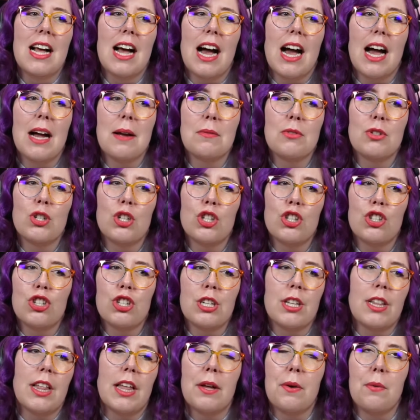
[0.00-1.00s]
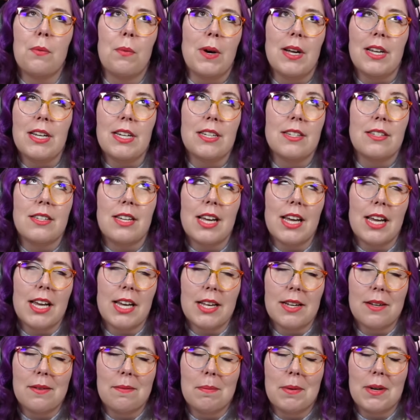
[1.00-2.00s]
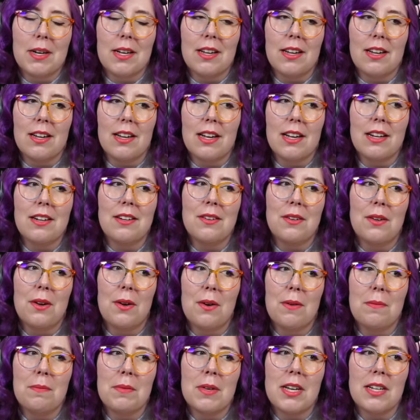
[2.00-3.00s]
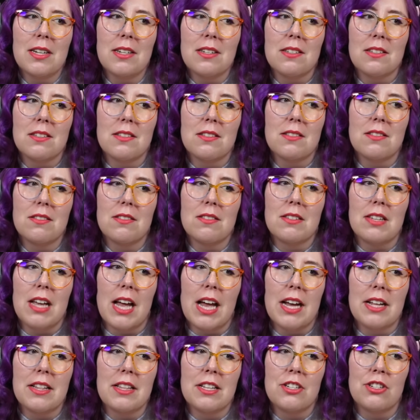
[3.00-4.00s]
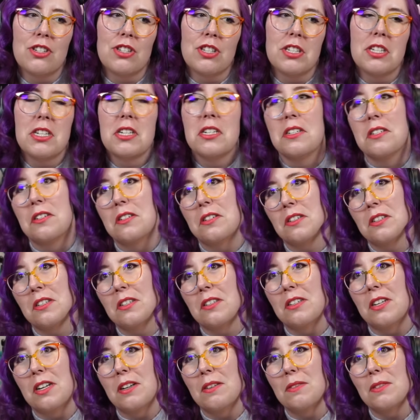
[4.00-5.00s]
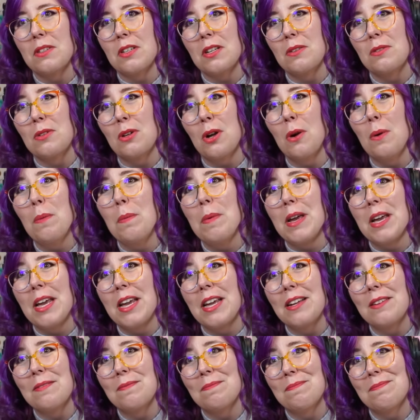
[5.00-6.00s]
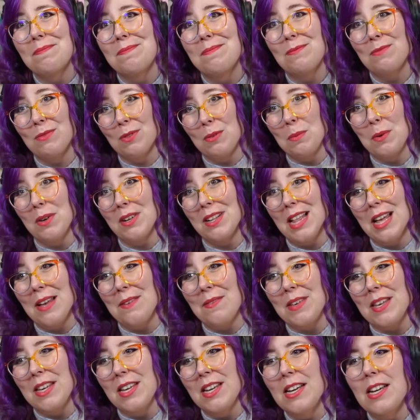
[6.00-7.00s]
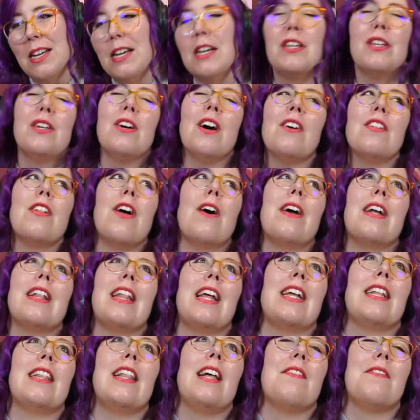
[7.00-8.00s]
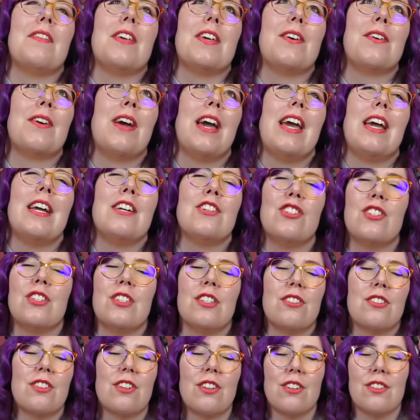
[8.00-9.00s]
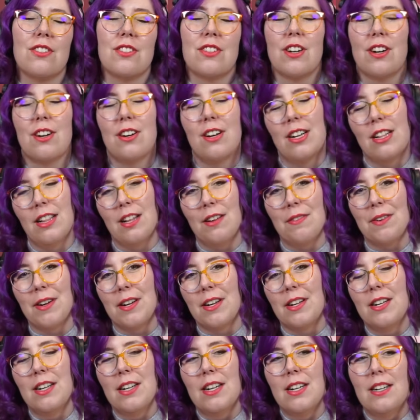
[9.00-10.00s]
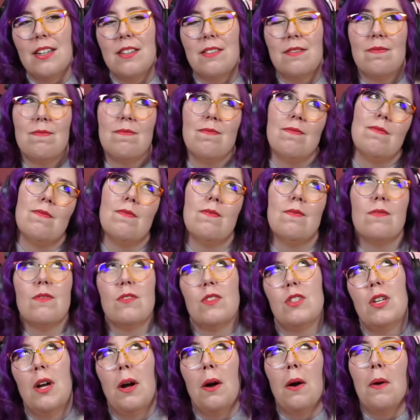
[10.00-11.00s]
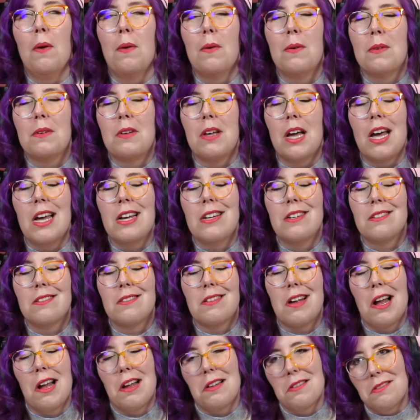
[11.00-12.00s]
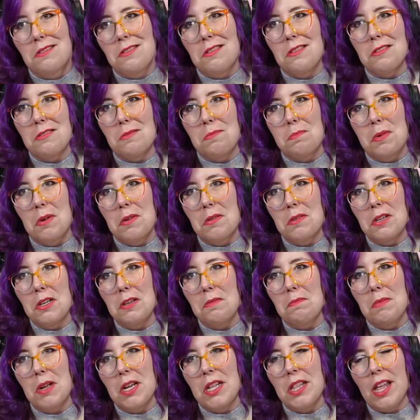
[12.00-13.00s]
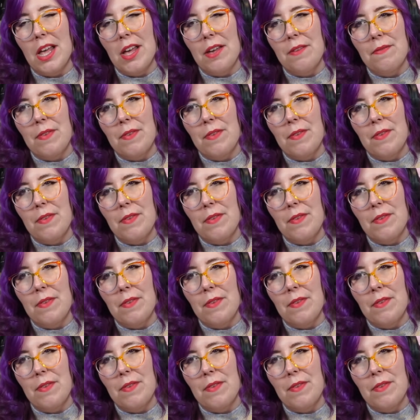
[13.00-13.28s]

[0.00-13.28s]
I'm sure she like went and did, but I don't know. I'm kind of sad that she didn't because I was hoping for more Levy. Y'all know I like Levy, okay? She's such a girl's girl. I love her. So kind of disappointed by that